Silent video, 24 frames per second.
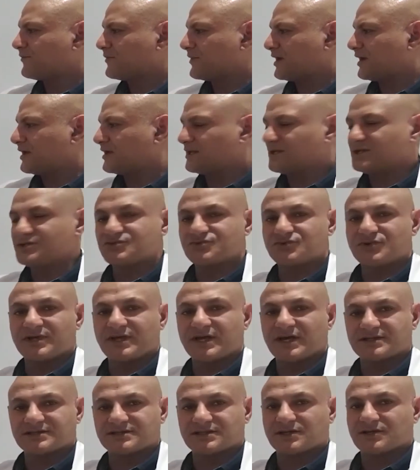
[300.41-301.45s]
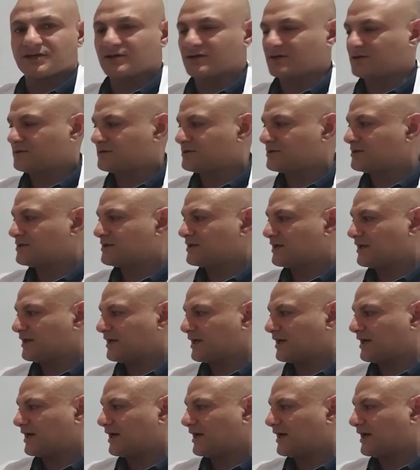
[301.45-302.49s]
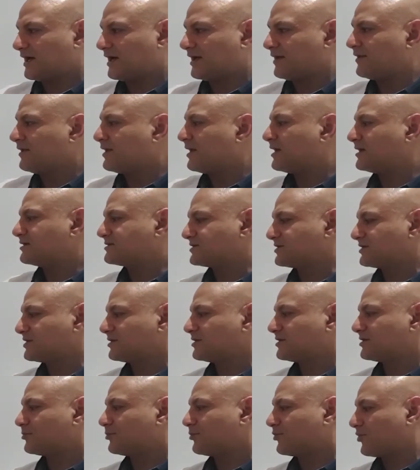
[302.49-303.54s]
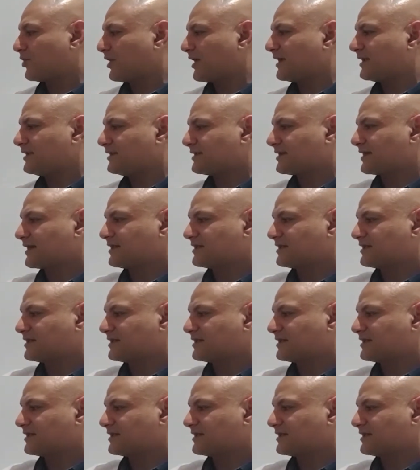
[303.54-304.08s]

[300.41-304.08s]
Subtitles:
an injury has occurred. so that the brain can